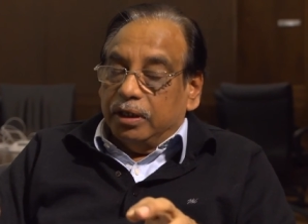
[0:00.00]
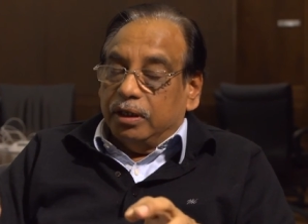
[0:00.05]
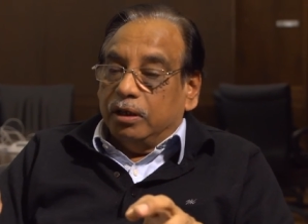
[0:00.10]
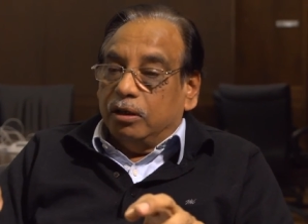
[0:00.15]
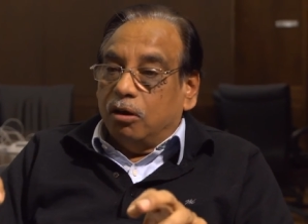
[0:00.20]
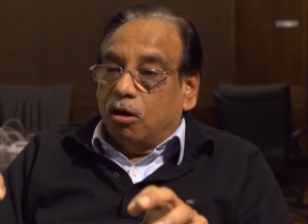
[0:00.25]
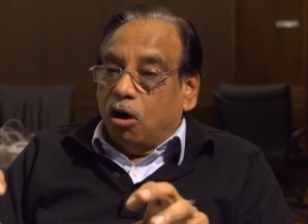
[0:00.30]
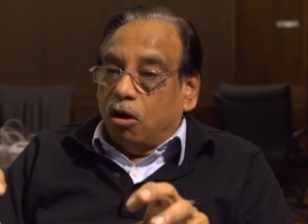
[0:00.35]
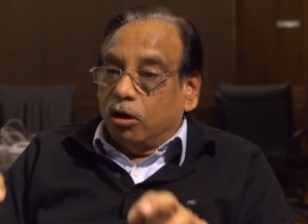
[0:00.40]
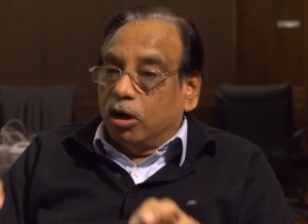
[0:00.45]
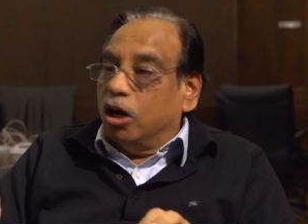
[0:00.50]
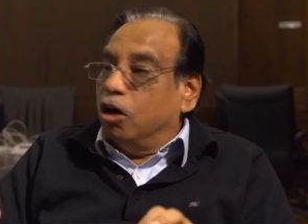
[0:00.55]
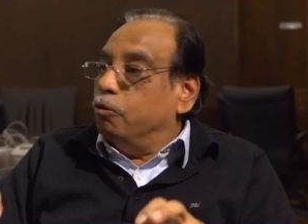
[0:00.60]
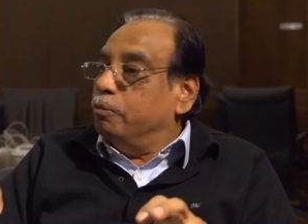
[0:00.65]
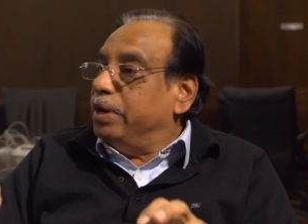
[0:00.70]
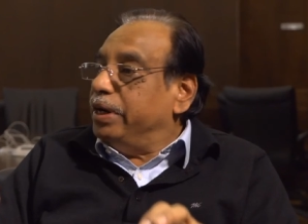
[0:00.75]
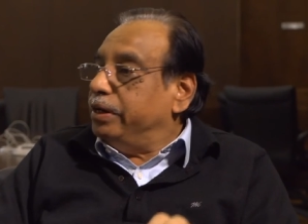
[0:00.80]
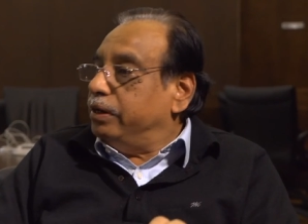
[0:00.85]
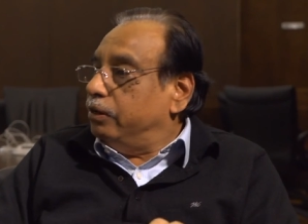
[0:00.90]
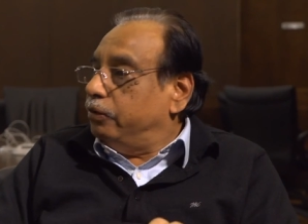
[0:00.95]

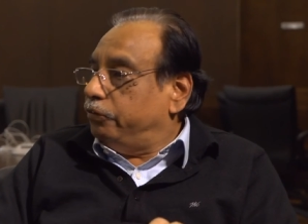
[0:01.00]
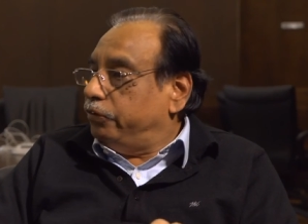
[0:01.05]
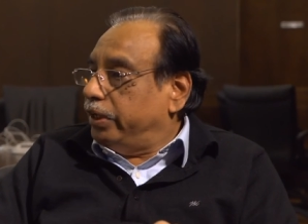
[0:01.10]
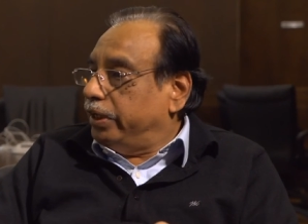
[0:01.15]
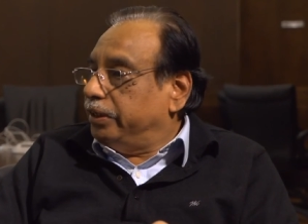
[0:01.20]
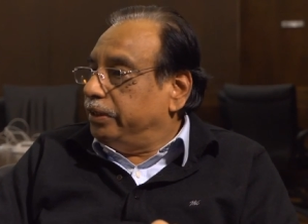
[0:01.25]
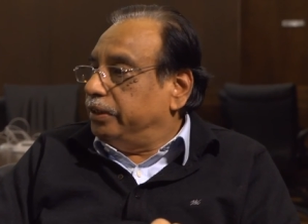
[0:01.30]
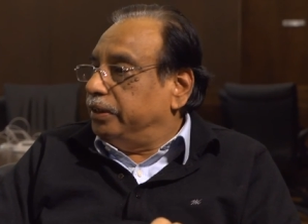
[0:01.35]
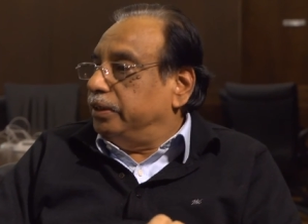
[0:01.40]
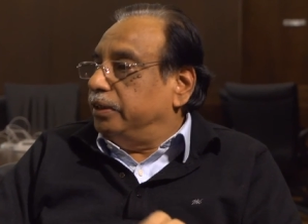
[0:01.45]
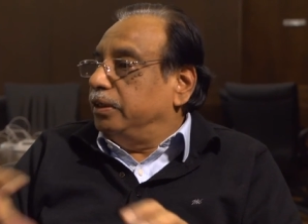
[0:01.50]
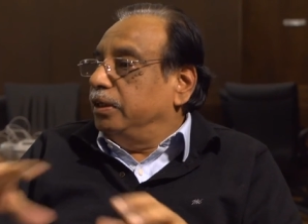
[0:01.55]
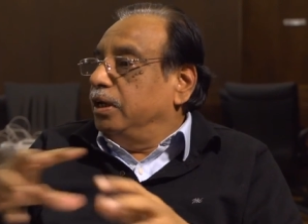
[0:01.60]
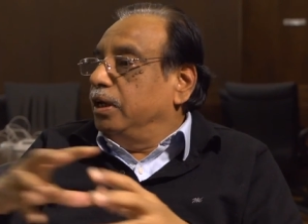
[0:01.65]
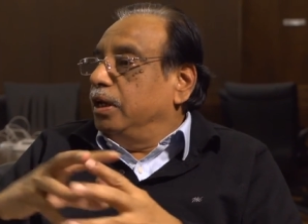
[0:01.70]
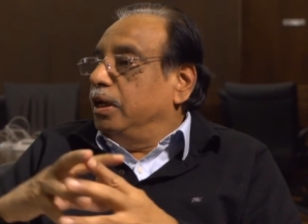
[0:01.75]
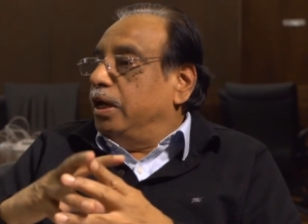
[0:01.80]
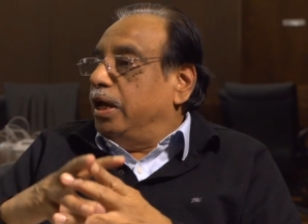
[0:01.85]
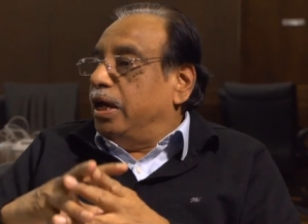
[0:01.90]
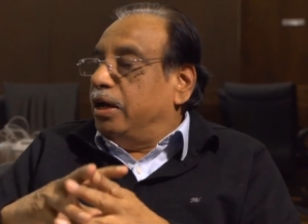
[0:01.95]
non-governmental sector
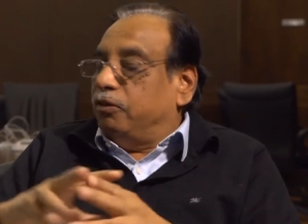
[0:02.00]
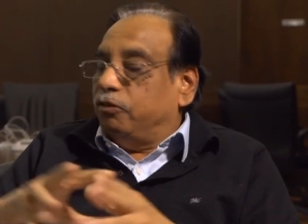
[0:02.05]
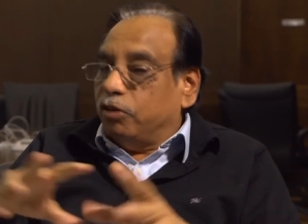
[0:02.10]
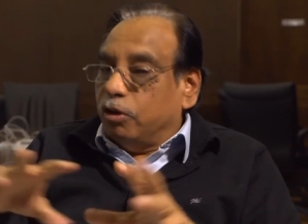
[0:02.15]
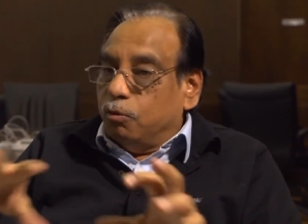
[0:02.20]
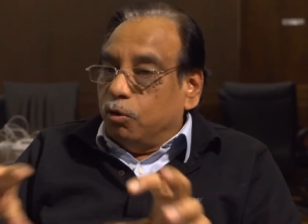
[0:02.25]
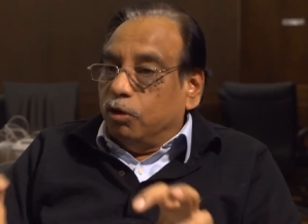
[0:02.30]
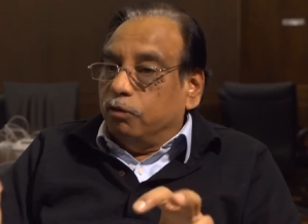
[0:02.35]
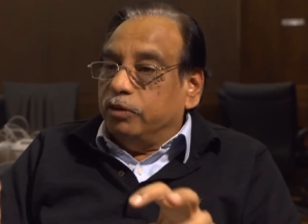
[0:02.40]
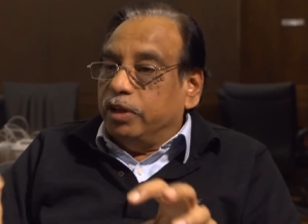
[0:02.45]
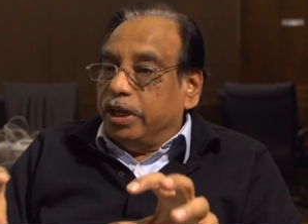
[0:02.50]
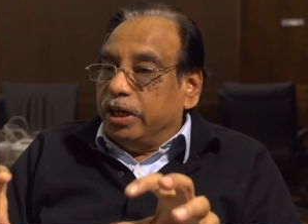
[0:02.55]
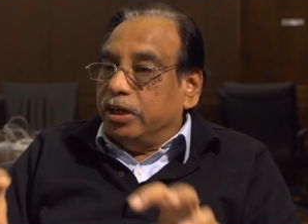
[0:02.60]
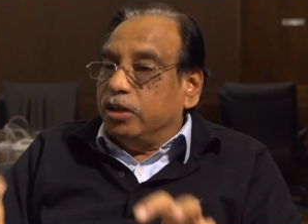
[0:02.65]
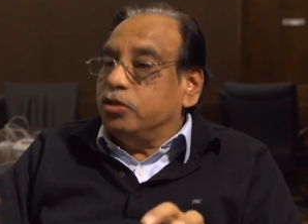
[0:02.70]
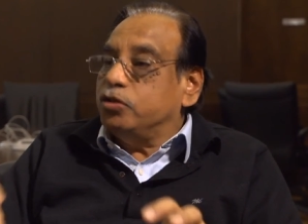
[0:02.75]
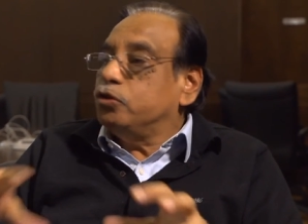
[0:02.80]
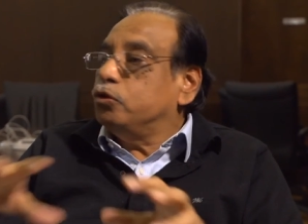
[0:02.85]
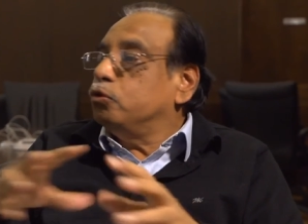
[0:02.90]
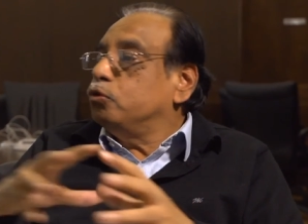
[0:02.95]
and some of the
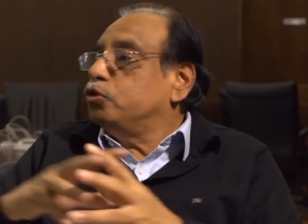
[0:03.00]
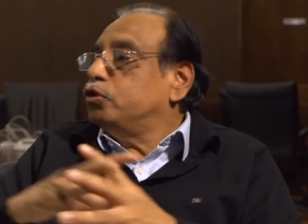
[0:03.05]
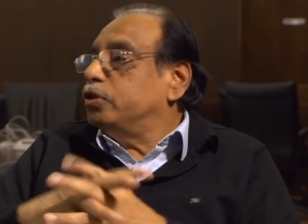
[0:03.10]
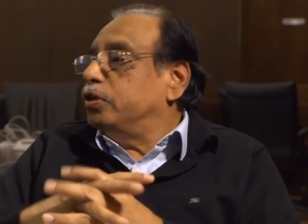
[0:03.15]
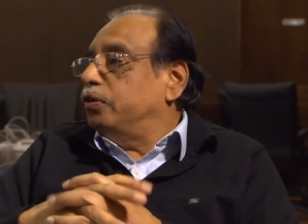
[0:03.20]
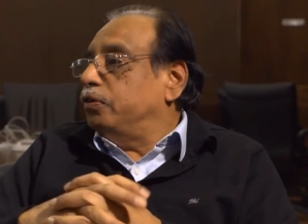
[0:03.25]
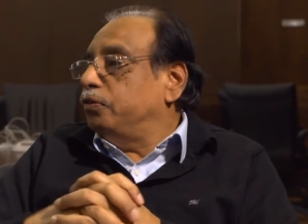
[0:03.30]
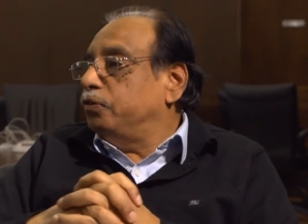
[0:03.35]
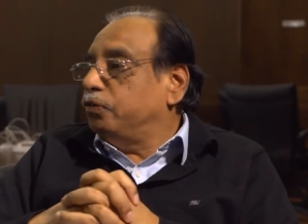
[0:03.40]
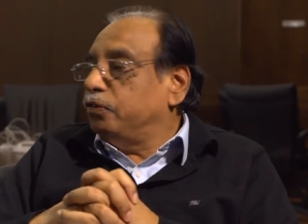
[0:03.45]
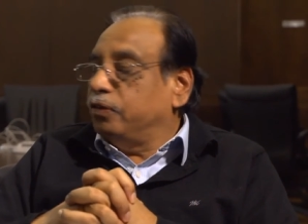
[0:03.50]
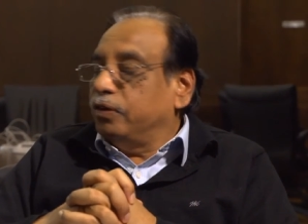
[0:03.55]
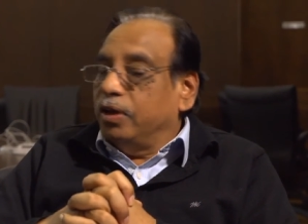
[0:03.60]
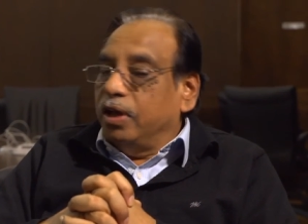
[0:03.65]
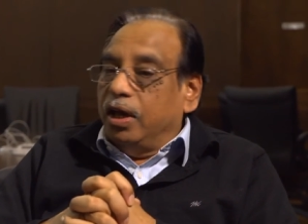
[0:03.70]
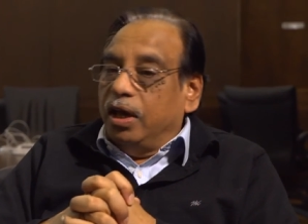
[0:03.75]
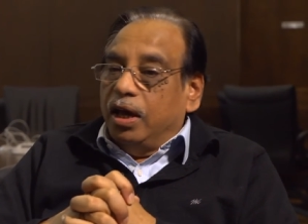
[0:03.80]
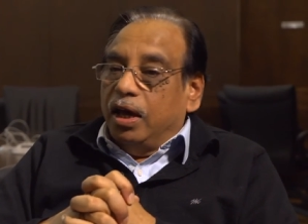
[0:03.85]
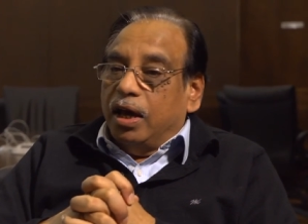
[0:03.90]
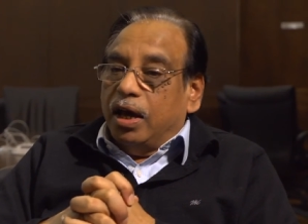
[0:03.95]
institutions
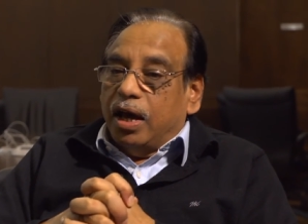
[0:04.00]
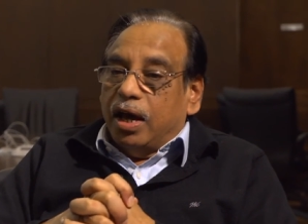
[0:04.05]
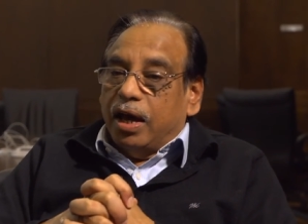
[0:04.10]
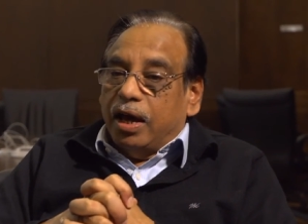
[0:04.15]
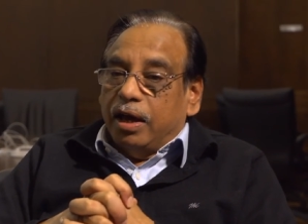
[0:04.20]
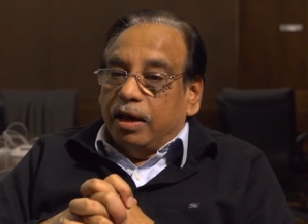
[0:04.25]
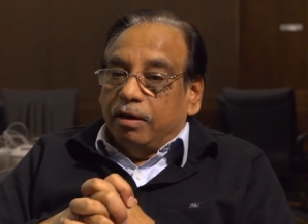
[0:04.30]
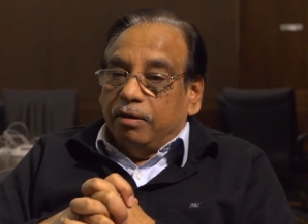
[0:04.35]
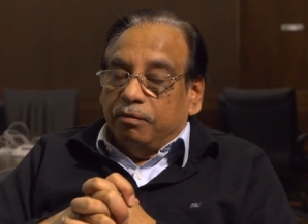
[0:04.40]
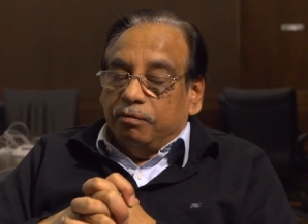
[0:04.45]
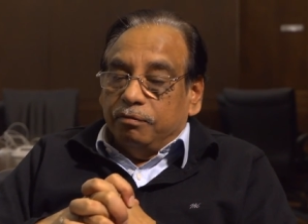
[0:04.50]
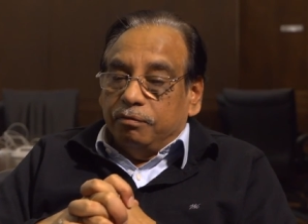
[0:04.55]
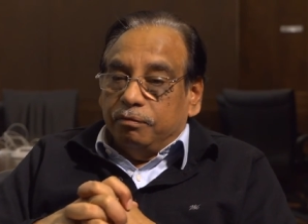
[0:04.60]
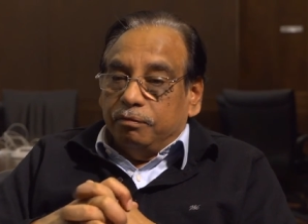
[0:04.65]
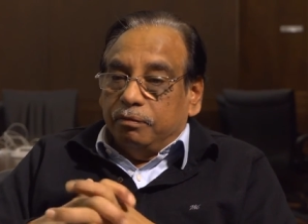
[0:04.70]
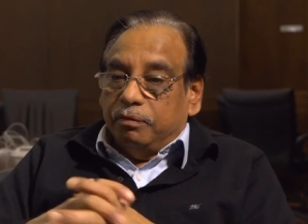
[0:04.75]
have